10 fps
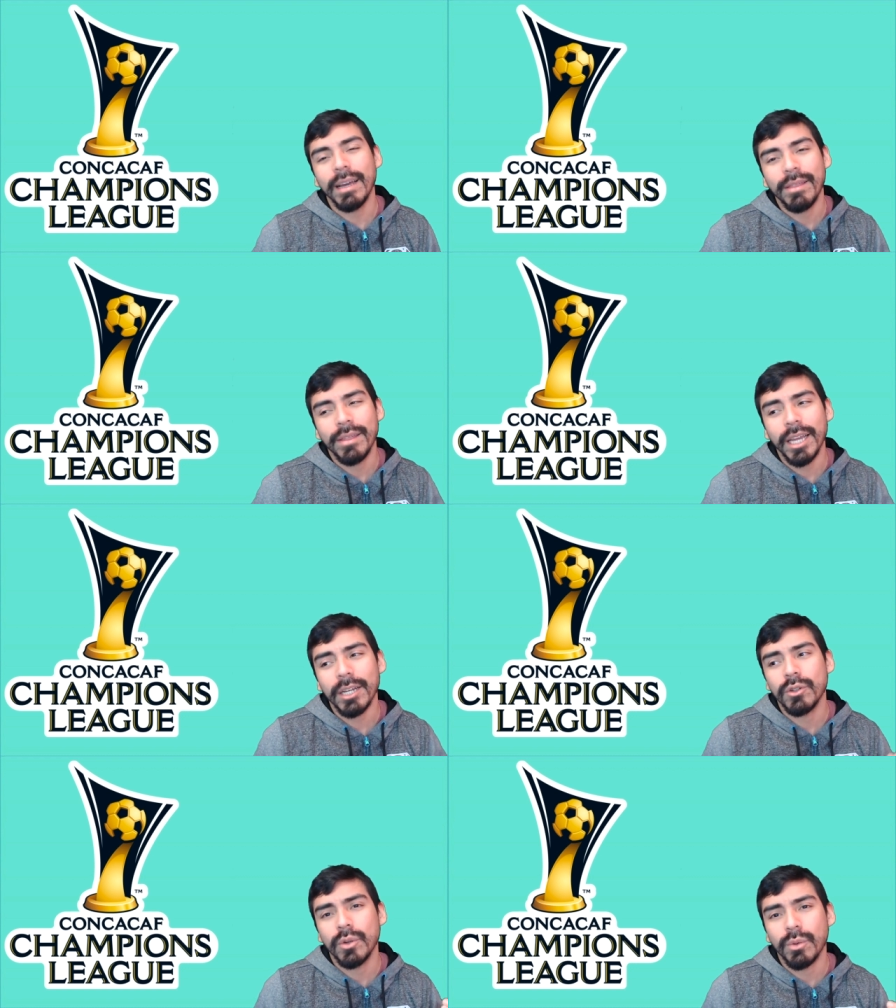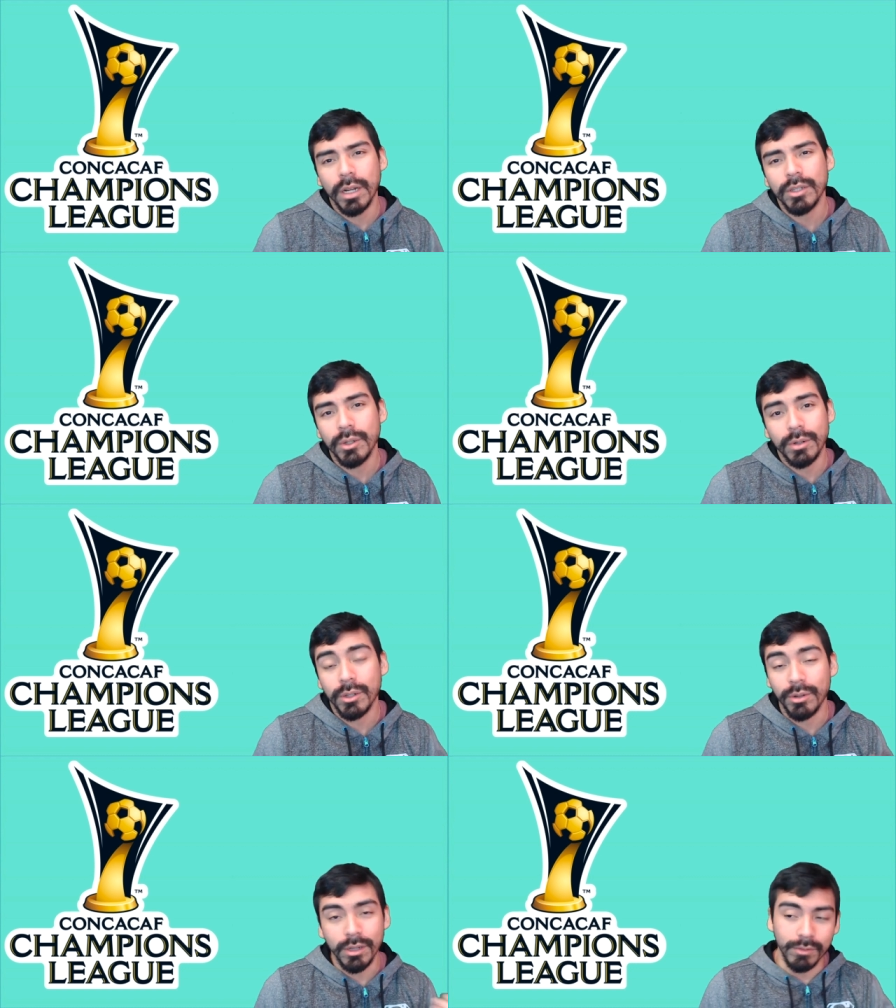I think Toronto
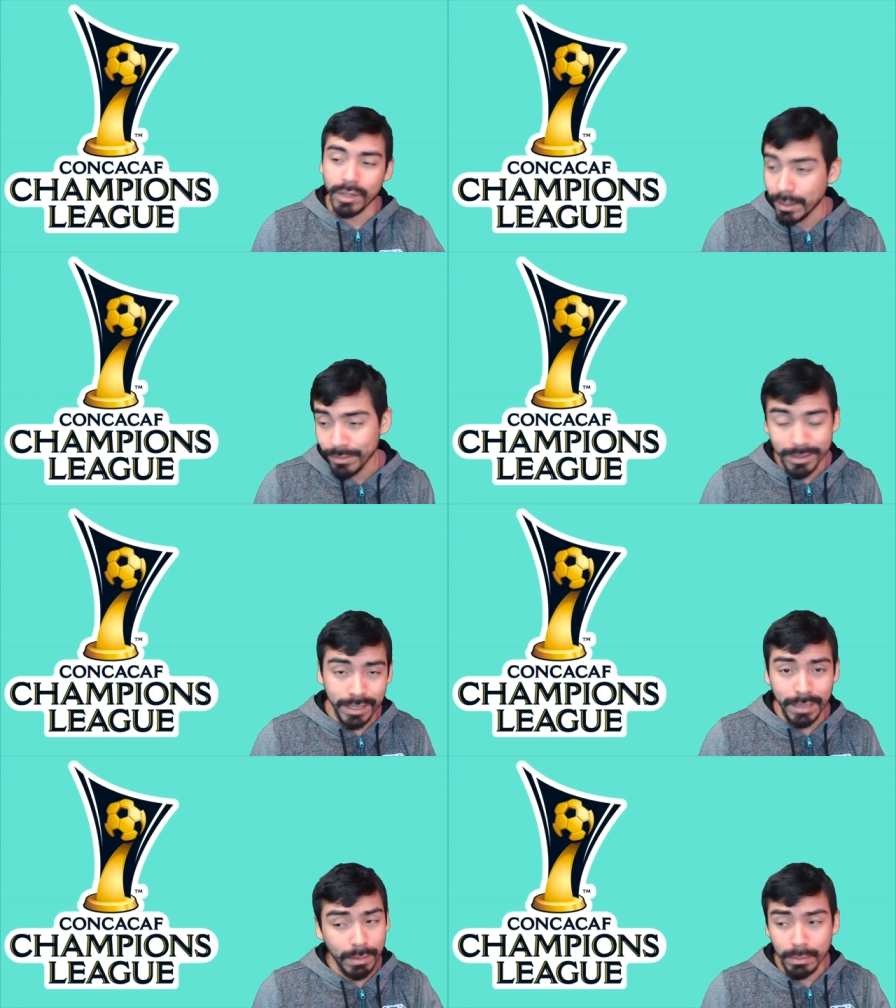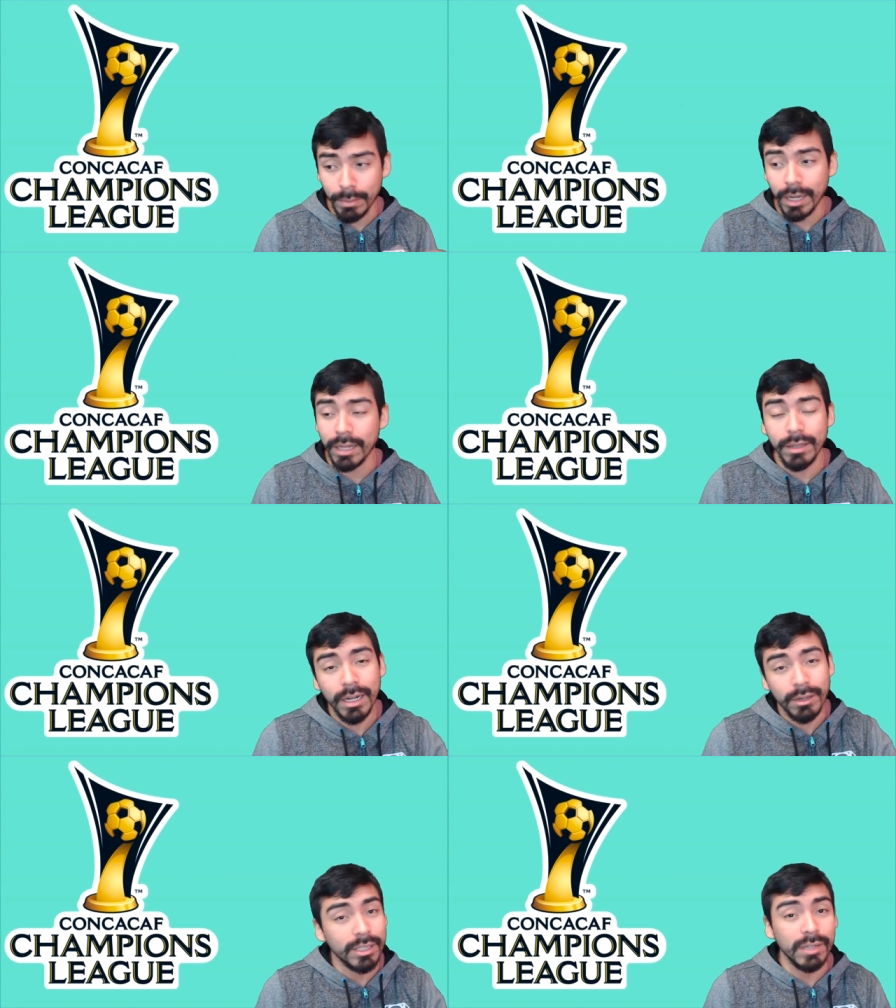can totally overcome this team. Blah blah blah.
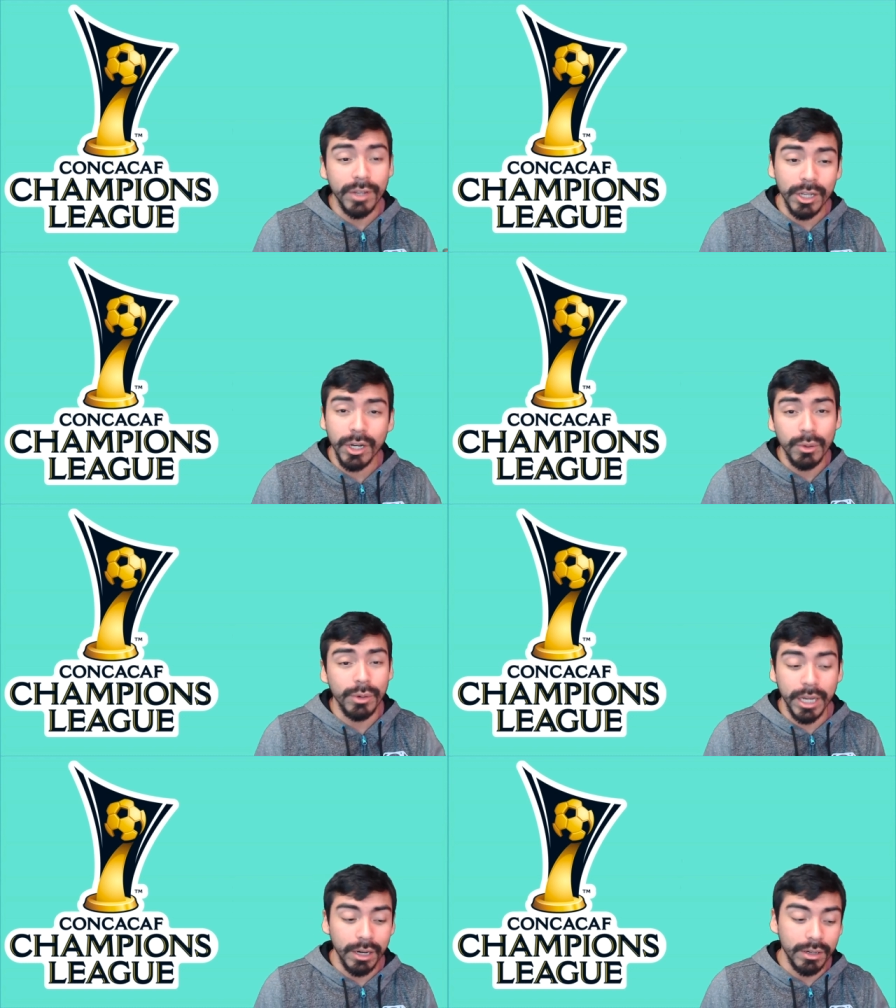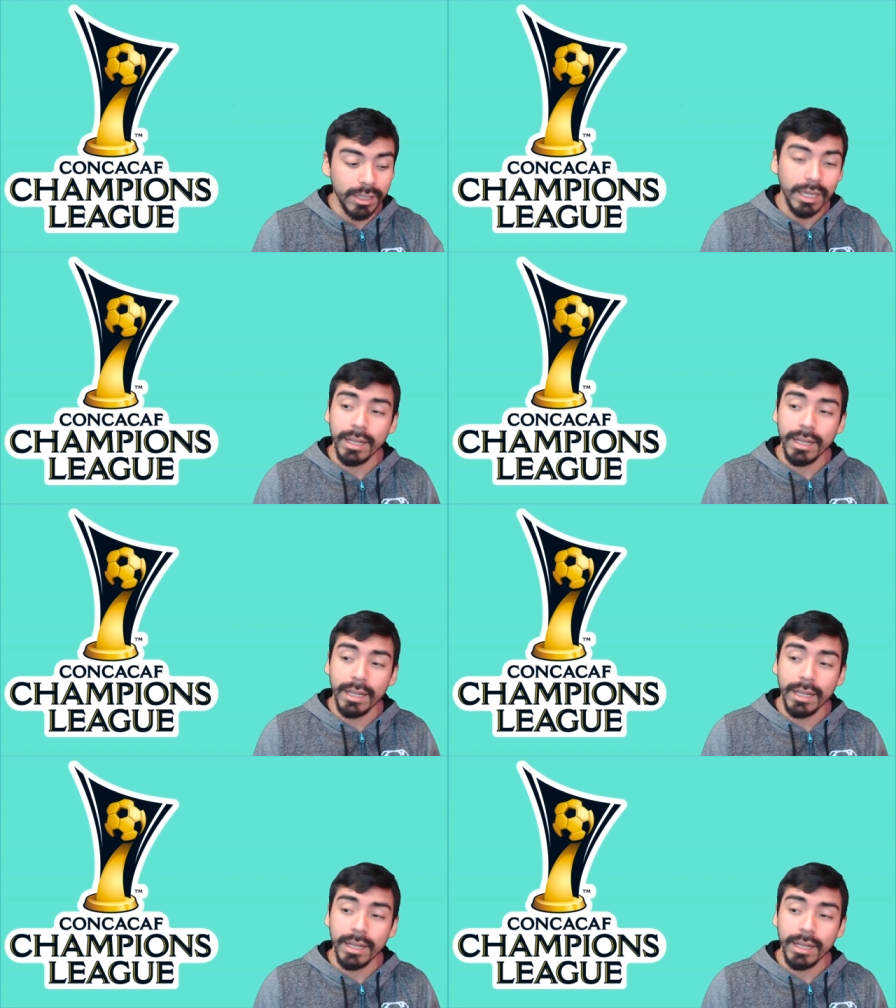They're on Javinko. Who cares?